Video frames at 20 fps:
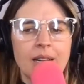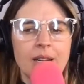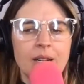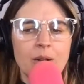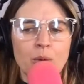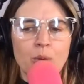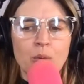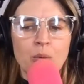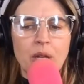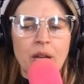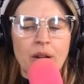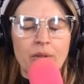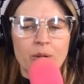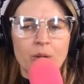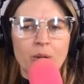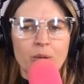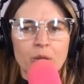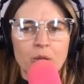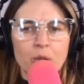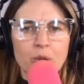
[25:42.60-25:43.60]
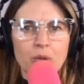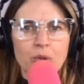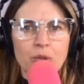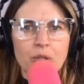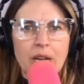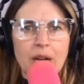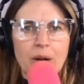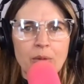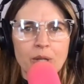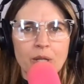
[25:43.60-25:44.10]
will we ever know the truth
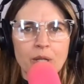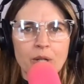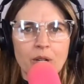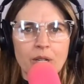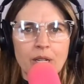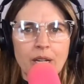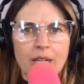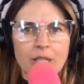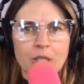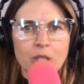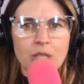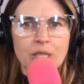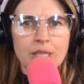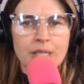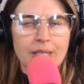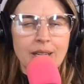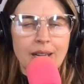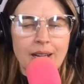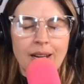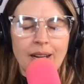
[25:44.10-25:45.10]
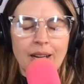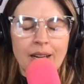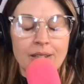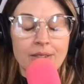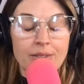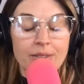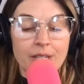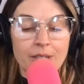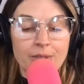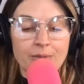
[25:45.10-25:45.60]
now with the Kardashians? I
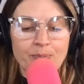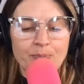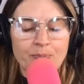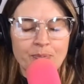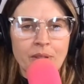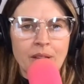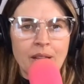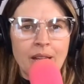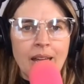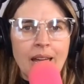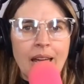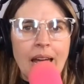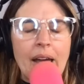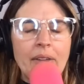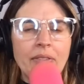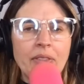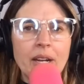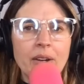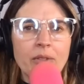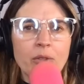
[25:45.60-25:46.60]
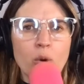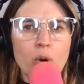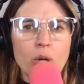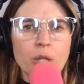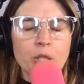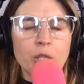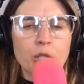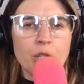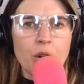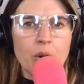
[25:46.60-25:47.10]
don't know. And then, of
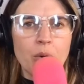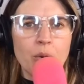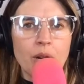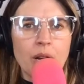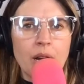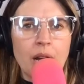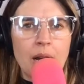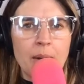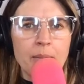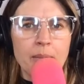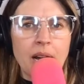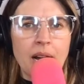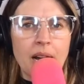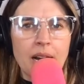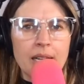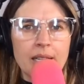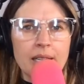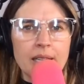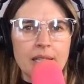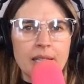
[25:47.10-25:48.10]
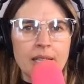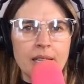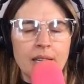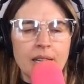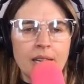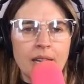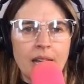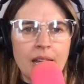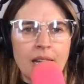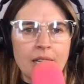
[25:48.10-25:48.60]
course, you know, um, Kylie
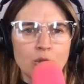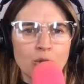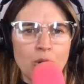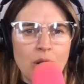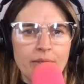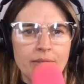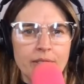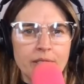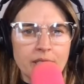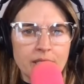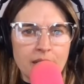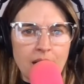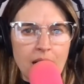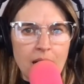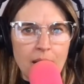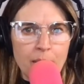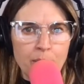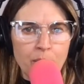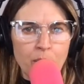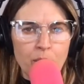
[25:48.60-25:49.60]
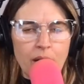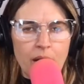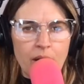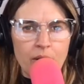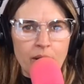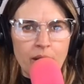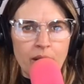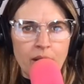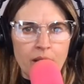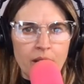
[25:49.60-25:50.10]
and Travis Scott put out
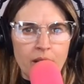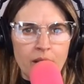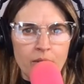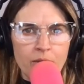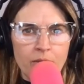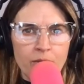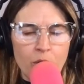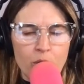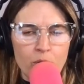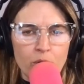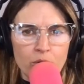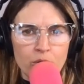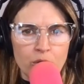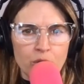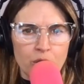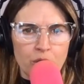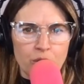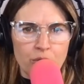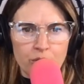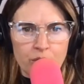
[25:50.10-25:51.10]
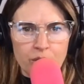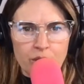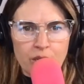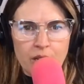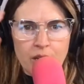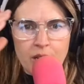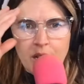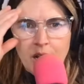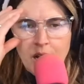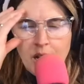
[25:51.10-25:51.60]
a photo shoot,
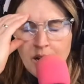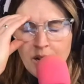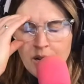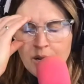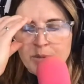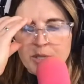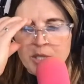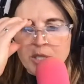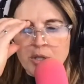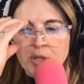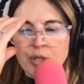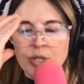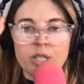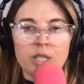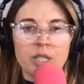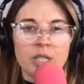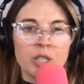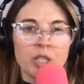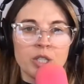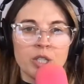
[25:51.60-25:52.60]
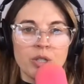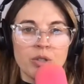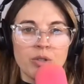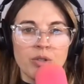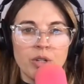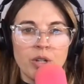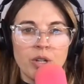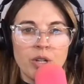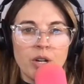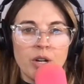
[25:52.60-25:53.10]
a maternity shoot
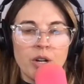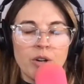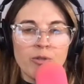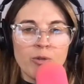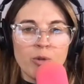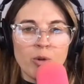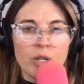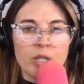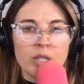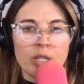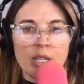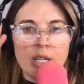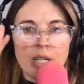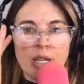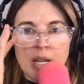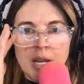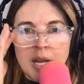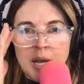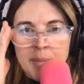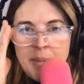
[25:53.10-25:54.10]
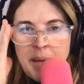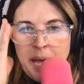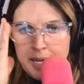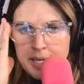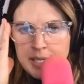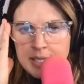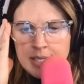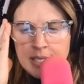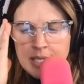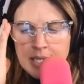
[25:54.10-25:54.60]
for a
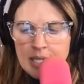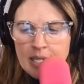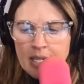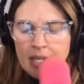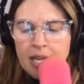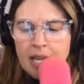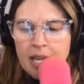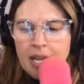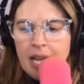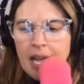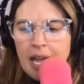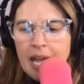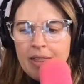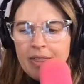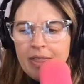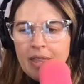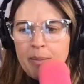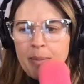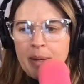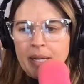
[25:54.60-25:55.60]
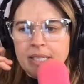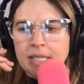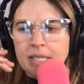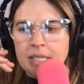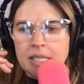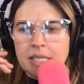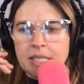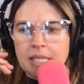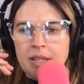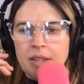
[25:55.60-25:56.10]
magazine, and they
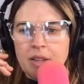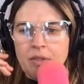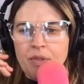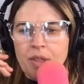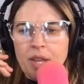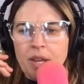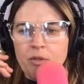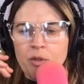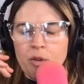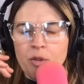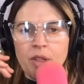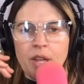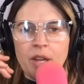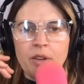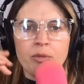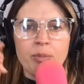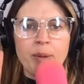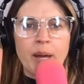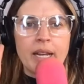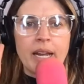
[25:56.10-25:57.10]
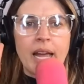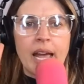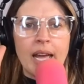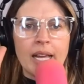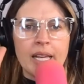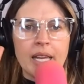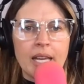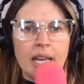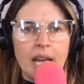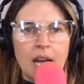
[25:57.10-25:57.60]
basically say that they've they've been
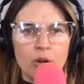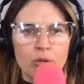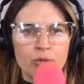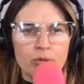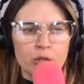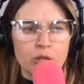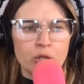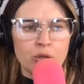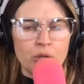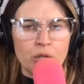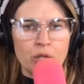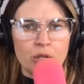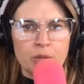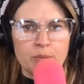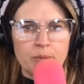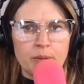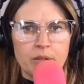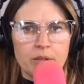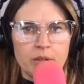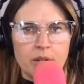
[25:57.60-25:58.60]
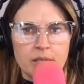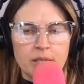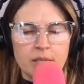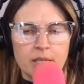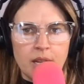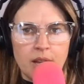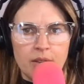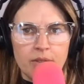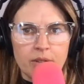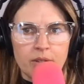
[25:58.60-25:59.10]
hanging out for 2 years but they're not
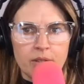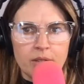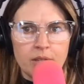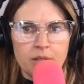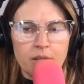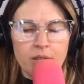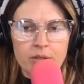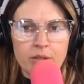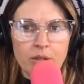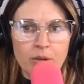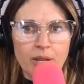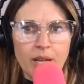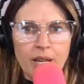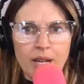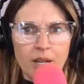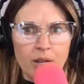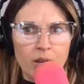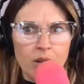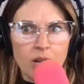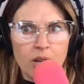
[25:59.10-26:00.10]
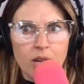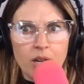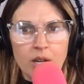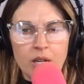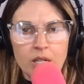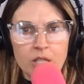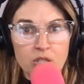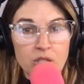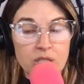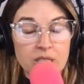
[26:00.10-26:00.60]
together. No kidding.
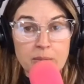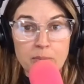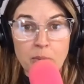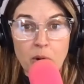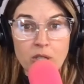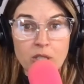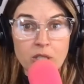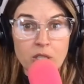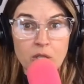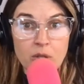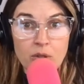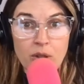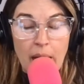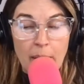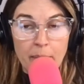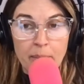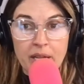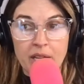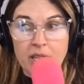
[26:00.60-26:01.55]
She's smart to do that because